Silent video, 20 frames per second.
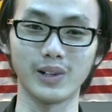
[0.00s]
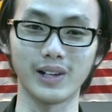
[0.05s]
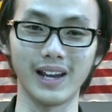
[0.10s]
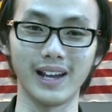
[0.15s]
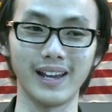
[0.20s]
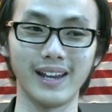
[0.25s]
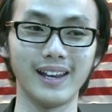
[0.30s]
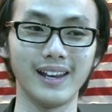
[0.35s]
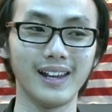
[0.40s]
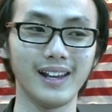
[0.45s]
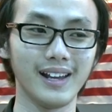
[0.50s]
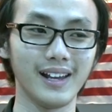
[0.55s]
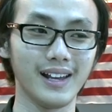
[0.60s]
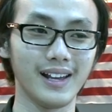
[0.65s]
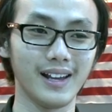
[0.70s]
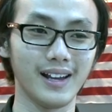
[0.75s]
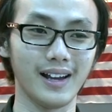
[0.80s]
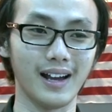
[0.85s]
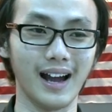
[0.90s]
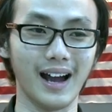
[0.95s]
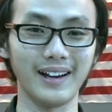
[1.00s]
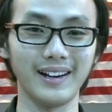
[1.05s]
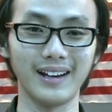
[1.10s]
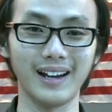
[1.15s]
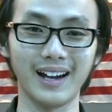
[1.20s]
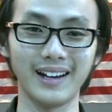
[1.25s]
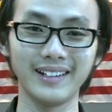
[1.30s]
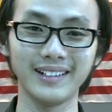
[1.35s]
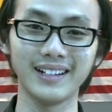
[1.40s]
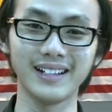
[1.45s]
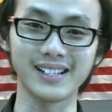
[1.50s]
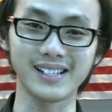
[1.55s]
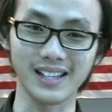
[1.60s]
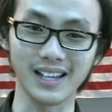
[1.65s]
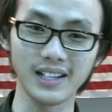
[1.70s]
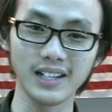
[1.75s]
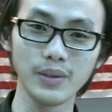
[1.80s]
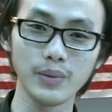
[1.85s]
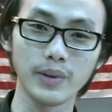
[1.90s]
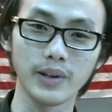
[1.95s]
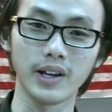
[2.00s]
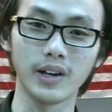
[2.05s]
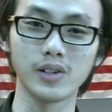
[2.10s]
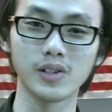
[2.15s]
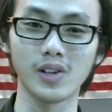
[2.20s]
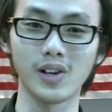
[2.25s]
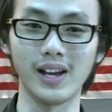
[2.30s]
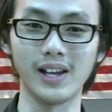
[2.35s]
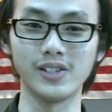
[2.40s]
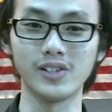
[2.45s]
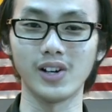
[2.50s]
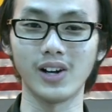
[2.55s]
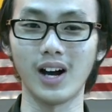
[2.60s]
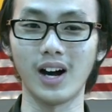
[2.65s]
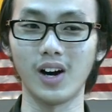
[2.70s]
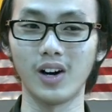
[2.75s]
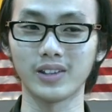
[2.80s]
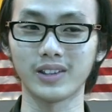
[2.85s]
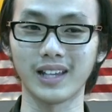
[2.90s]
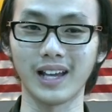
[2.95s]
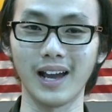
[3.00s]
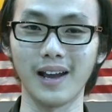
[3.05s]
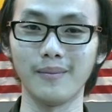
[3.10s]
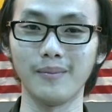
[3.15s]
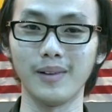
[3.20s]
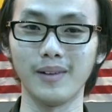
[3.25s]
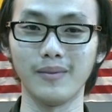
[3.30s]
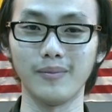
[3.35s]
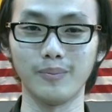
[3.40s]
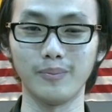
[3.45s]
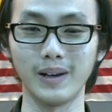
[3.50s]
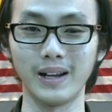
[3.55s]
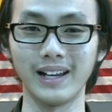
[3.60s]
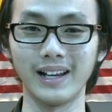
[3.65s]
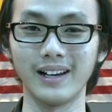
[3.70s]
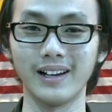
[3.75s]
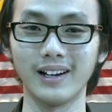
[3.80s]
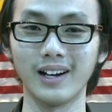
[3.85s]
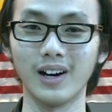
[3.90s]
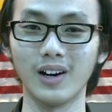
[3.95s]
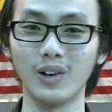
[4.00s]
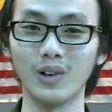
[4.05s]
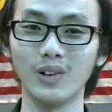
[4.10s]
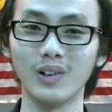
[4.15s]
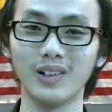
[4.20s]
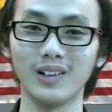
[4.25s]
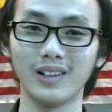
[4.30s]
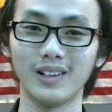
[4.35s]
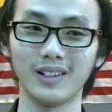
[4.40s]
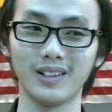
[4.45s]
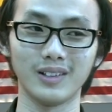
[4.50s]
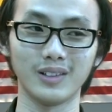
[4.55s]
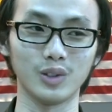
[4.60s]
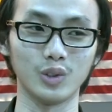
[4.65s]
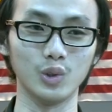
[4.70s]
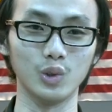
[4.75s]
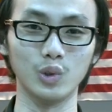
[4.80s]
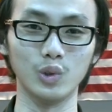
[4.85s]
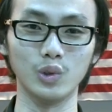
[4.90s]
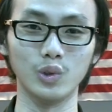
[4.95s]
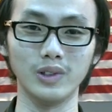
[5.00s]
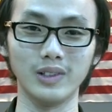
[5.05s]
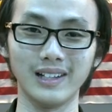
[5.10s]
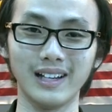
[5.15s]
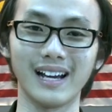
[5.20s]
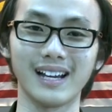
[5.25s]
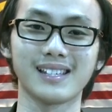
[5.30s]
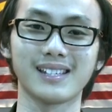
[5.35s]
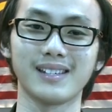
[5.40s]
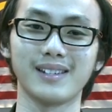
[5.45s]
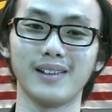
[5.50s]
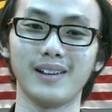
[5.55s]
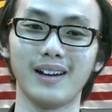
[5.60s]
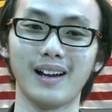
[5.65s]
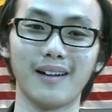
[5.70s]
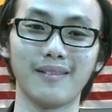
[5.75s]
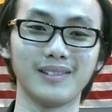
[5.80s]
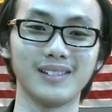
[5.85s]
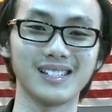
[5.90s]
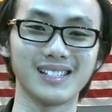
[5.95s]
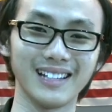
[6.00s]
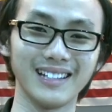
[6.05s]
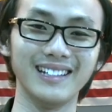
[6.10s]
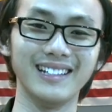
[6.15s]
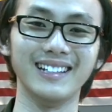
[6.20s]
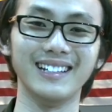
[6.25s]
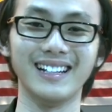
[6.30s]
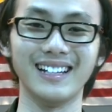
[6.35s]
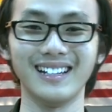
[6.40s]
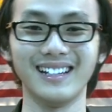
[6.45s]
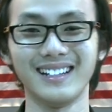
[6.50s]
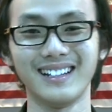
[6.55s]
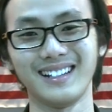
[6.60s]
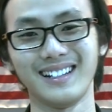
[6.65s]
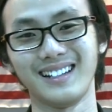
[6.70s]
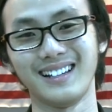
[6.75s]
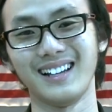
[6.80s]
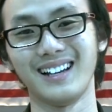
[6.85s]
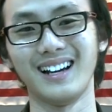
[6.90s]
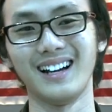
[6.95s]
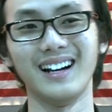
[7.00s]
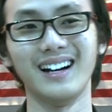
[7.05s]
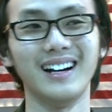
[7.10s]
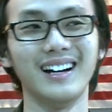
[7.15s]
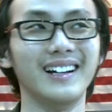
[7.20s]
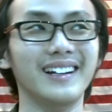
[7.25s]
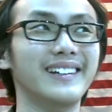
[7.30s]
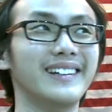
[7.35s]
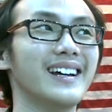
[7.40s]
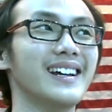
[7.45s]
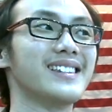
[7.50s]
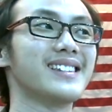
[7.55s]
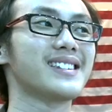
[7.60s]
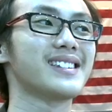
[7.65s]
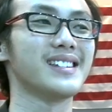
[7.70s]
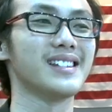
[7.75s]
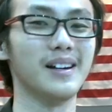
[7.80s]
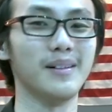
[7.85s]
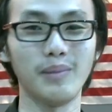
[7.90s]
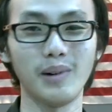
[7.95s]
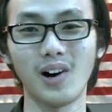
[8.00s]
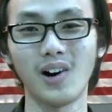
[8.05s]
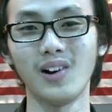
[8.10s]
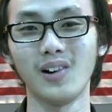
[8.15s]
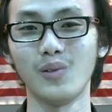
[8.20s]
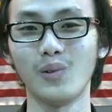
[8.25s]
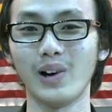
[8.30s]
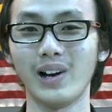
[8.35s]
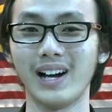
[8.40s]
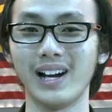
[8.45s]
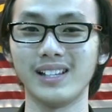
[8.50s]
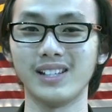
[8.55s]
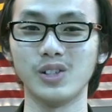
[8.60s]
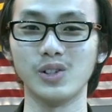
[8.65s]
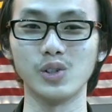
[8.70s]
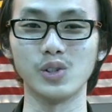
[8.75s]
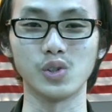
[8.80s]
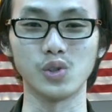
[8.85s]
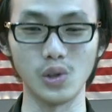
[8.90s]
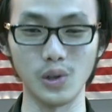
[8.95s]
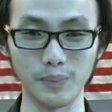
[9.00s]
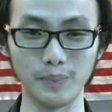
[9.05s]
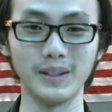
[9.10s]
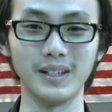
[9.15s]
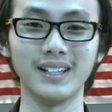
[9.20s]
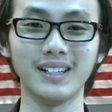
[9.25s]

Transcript: You can other than study, we can also enjoy our time playing around to relax after study. Uh, that's about all what I choose you.